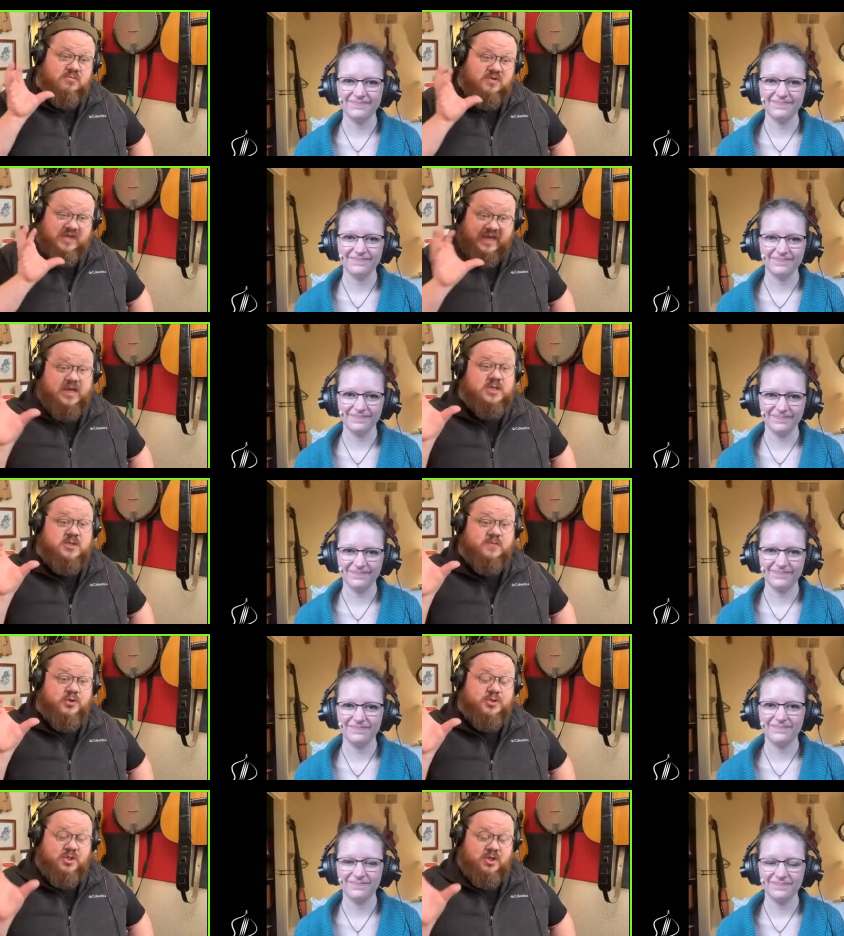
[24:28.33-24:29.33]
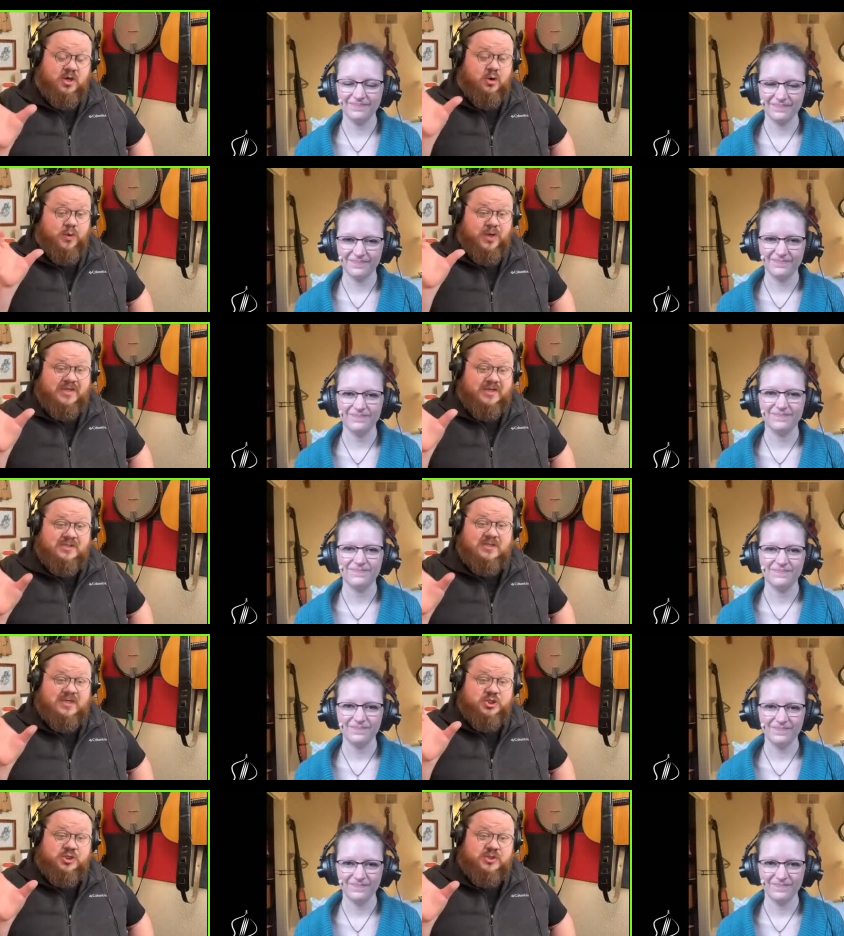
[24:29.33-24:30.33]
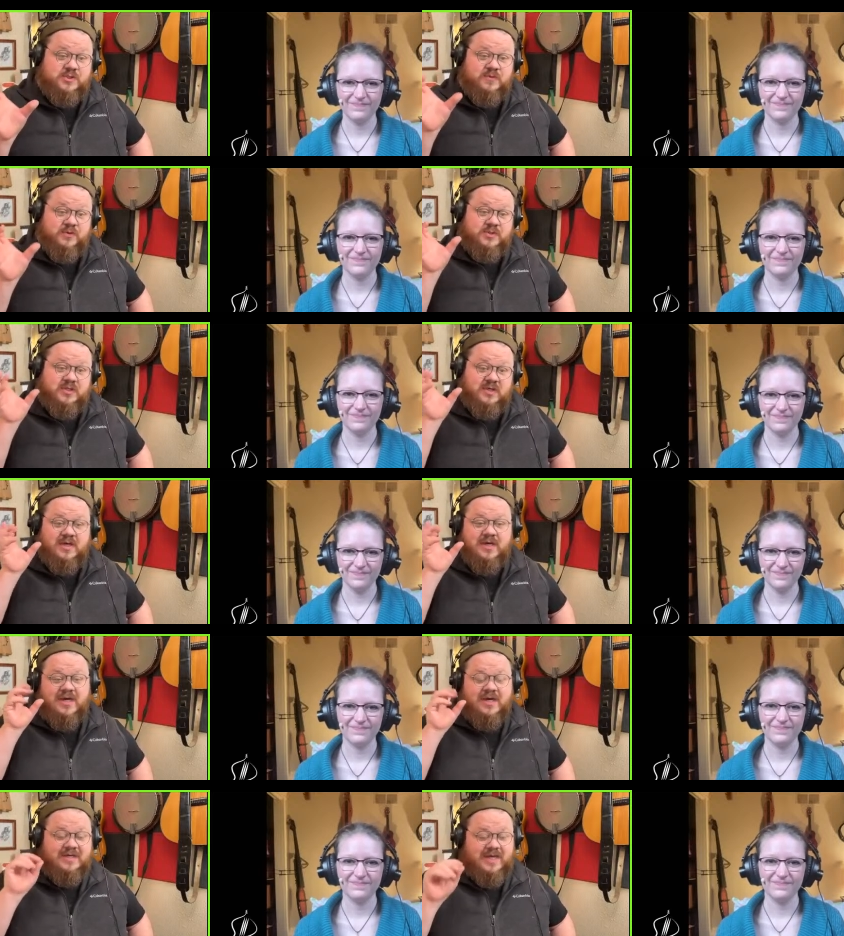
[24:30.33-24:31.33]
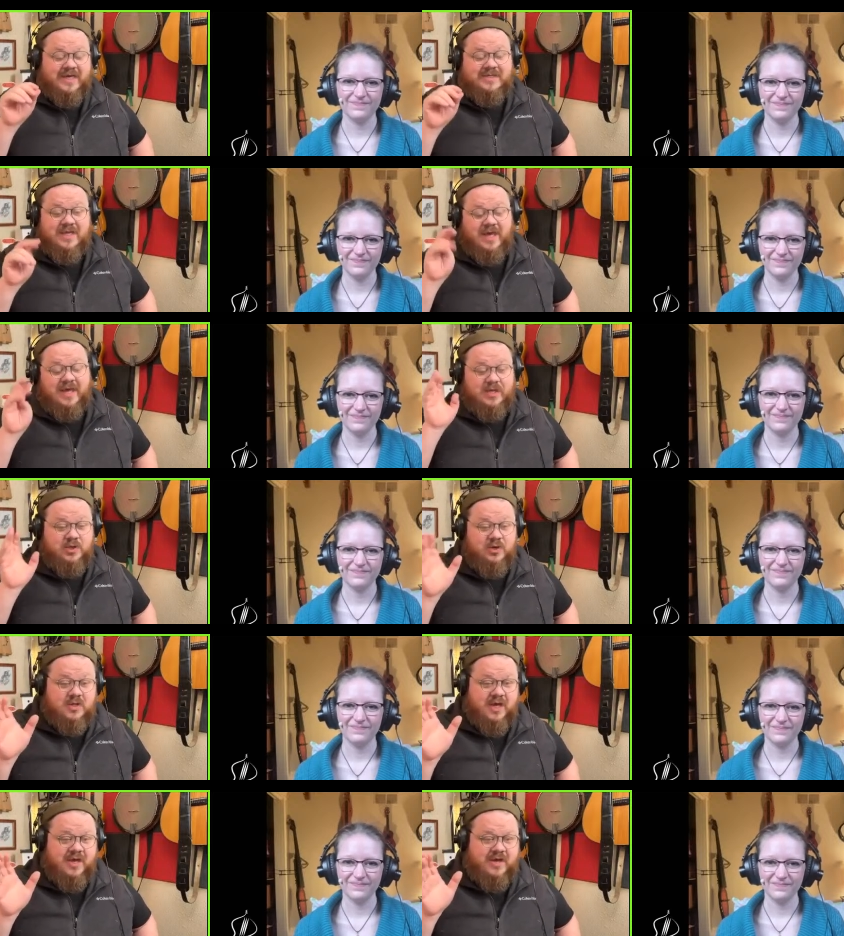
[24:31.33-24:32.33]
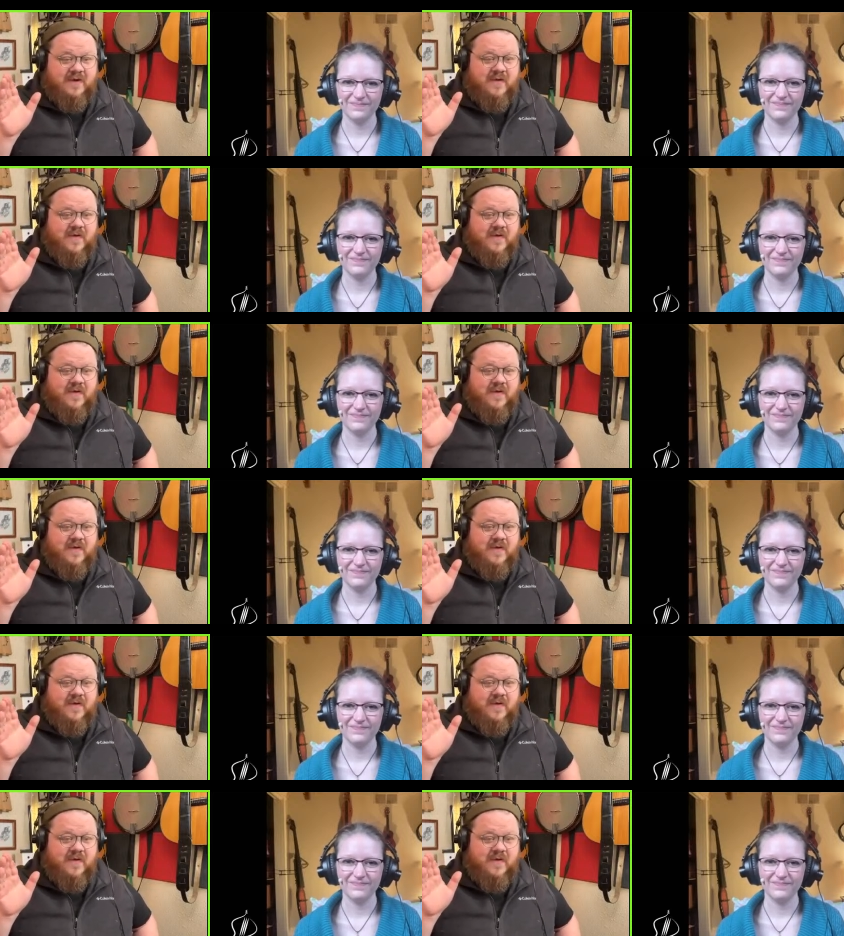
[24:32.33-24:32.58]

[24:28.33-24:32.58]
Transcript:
Speaker 1: thing is supposed to go, what this dish is supposed to taste like and look like.